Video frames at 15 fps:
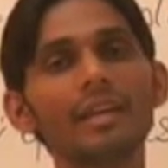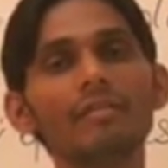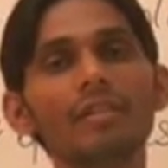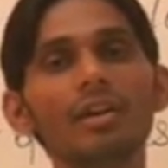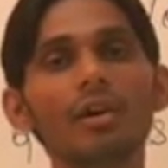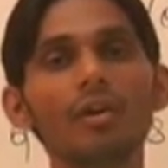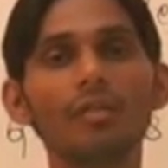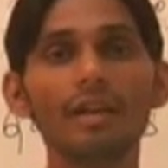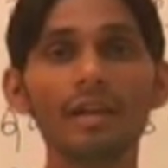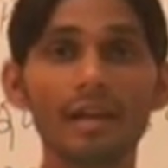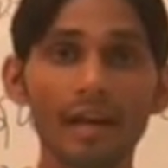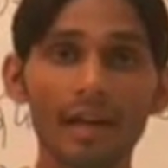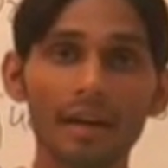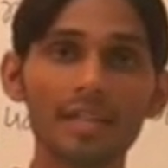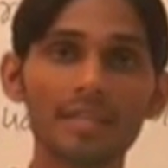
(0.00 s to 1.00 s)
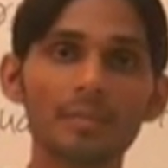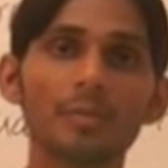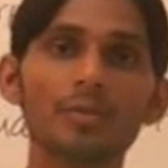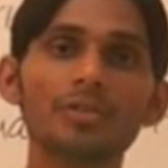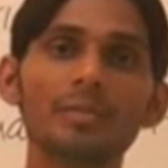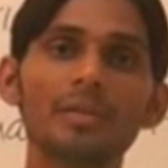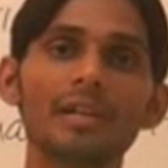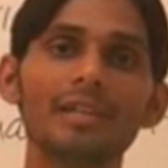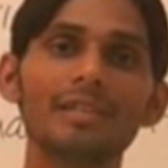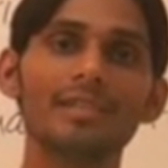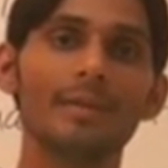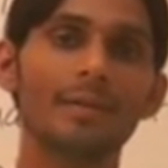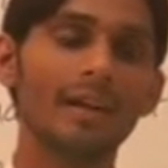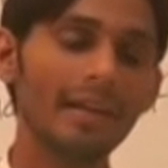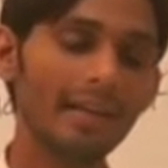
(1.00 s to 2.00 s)
giving over responsibilities.
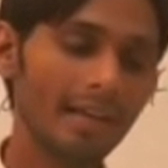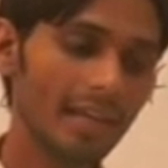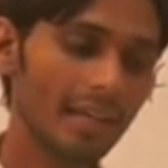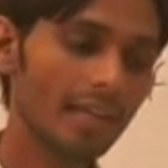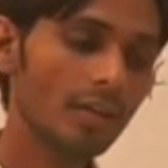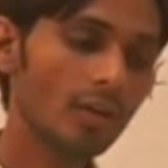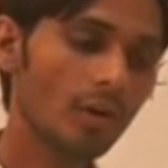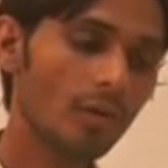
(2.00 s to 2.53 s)
Taking